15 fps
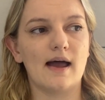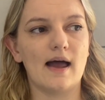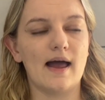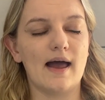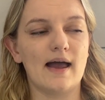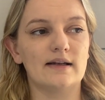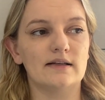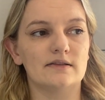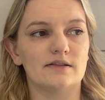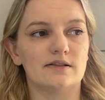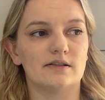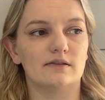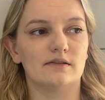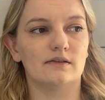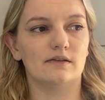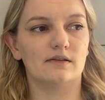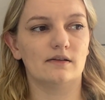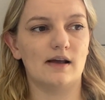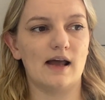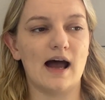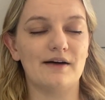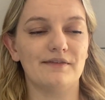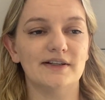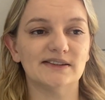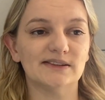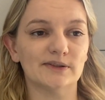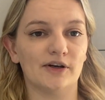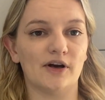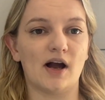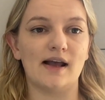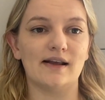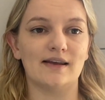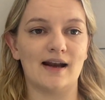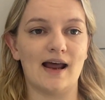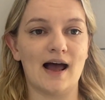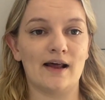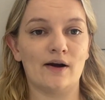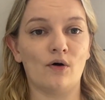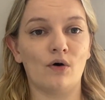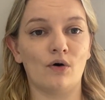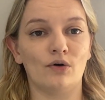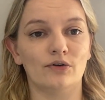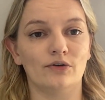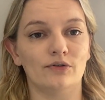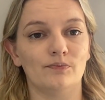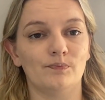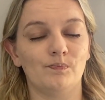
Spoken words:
and have it so I can add on